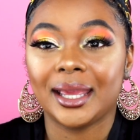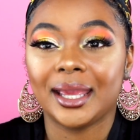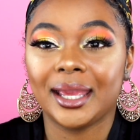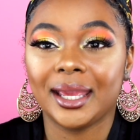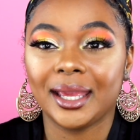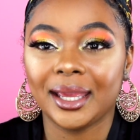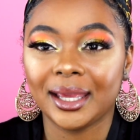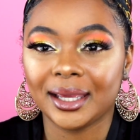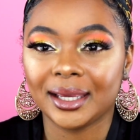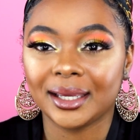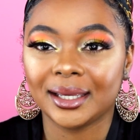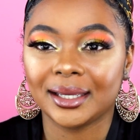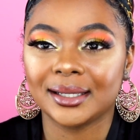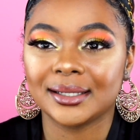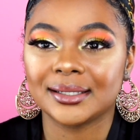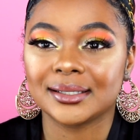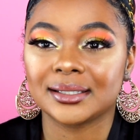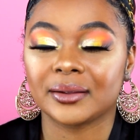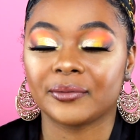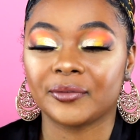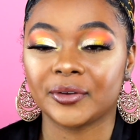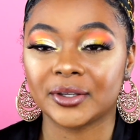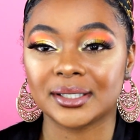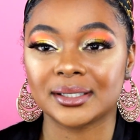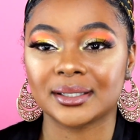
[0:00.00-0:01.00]
And
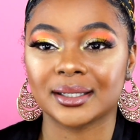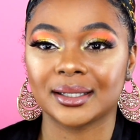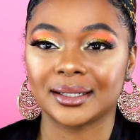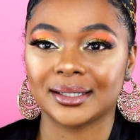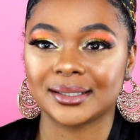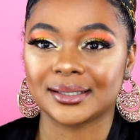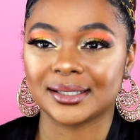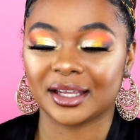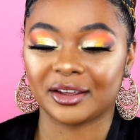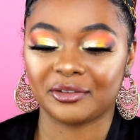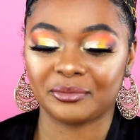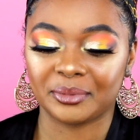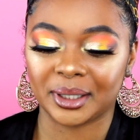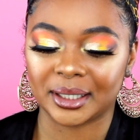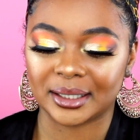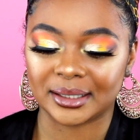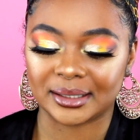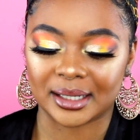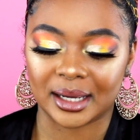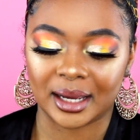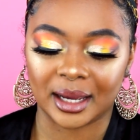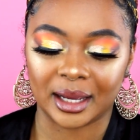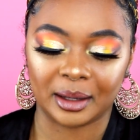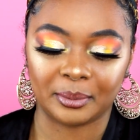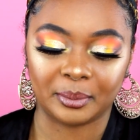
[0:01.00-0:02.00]
if it's gonna save me a
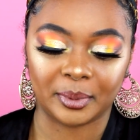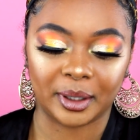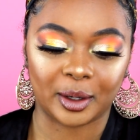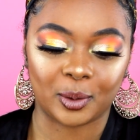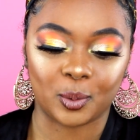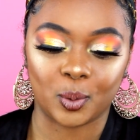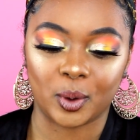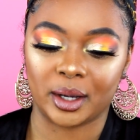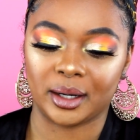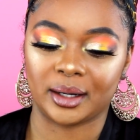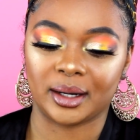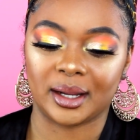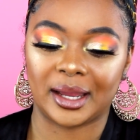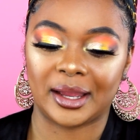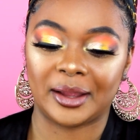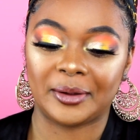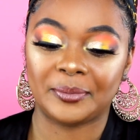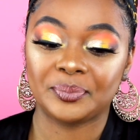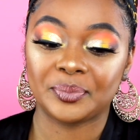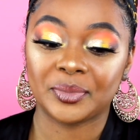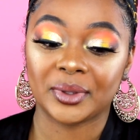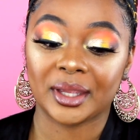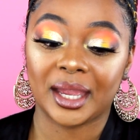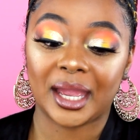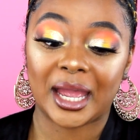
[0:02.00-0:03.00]
dime, like, why
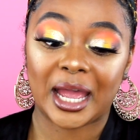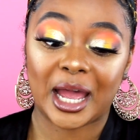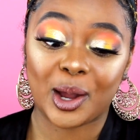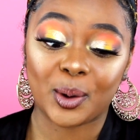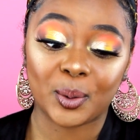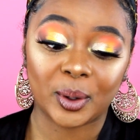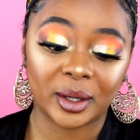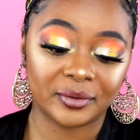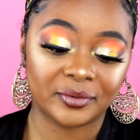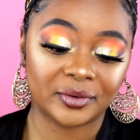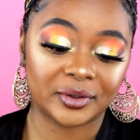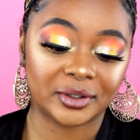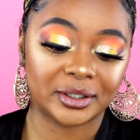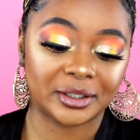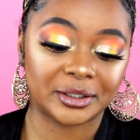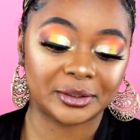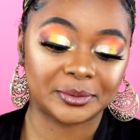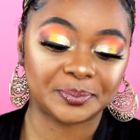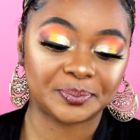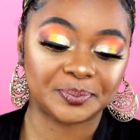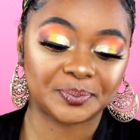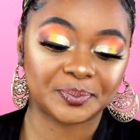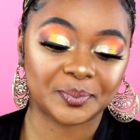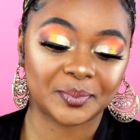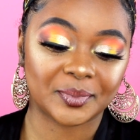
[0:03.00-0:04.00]
not?
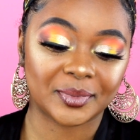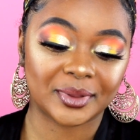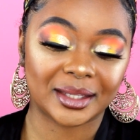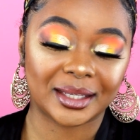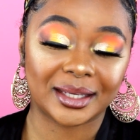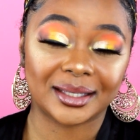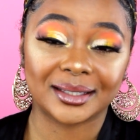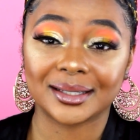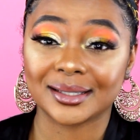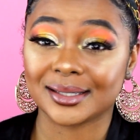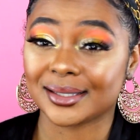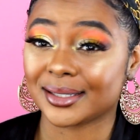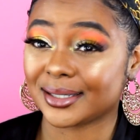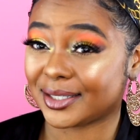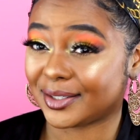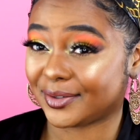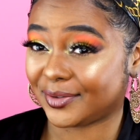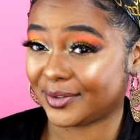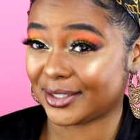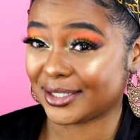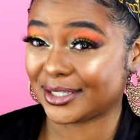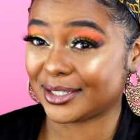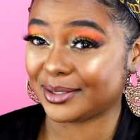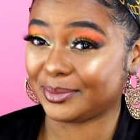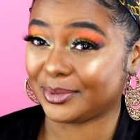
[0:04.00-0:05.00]
However, this is
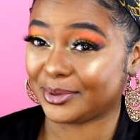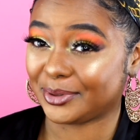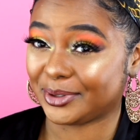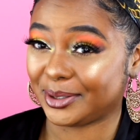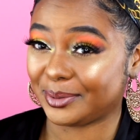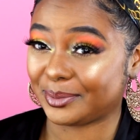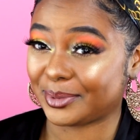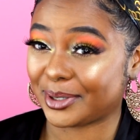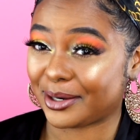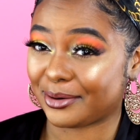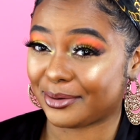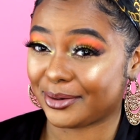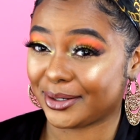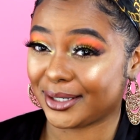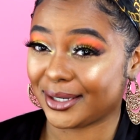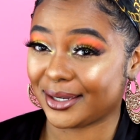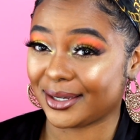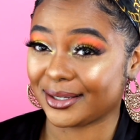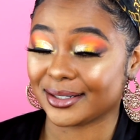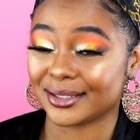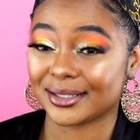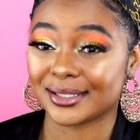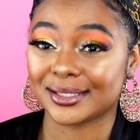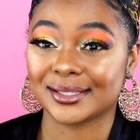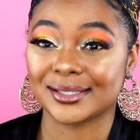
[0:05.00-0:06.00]
Fenty Beauty by
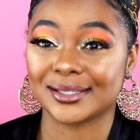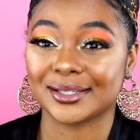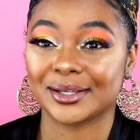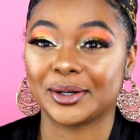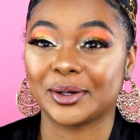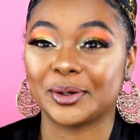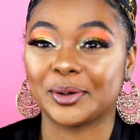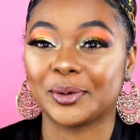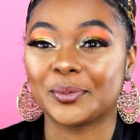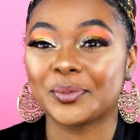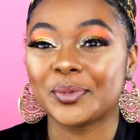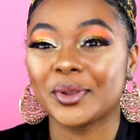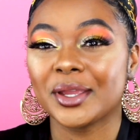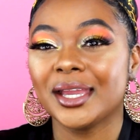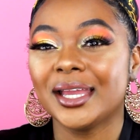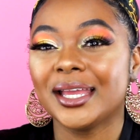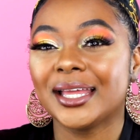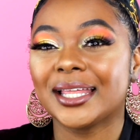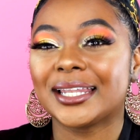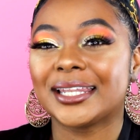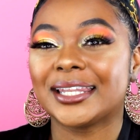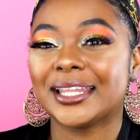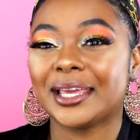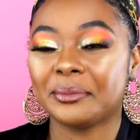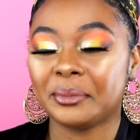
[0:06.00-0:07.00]
Rihanna. So
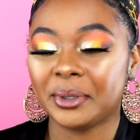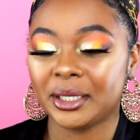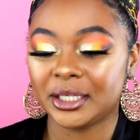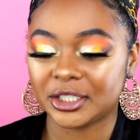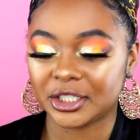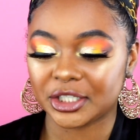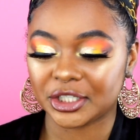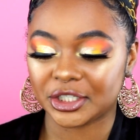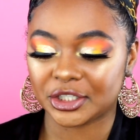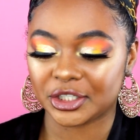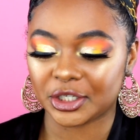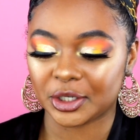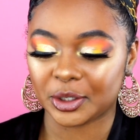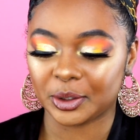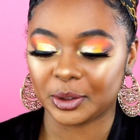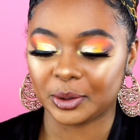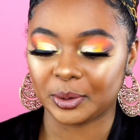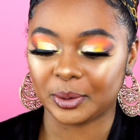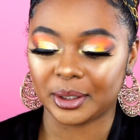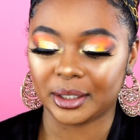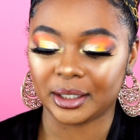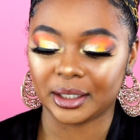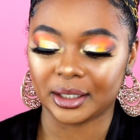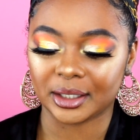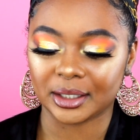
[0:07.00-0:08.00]
let me just show
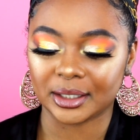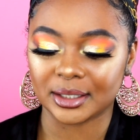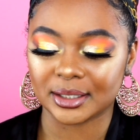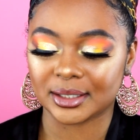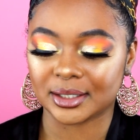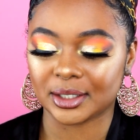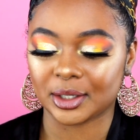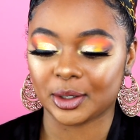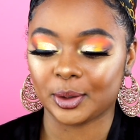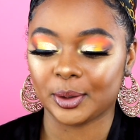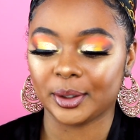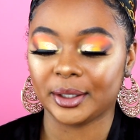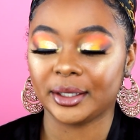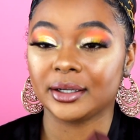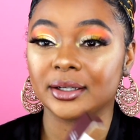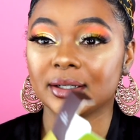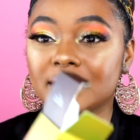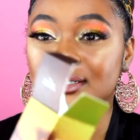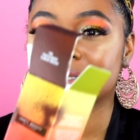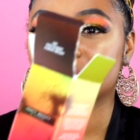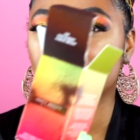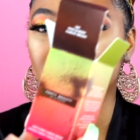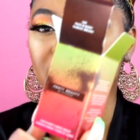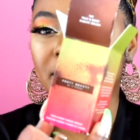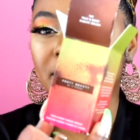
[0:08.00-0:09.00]
you here. So here's the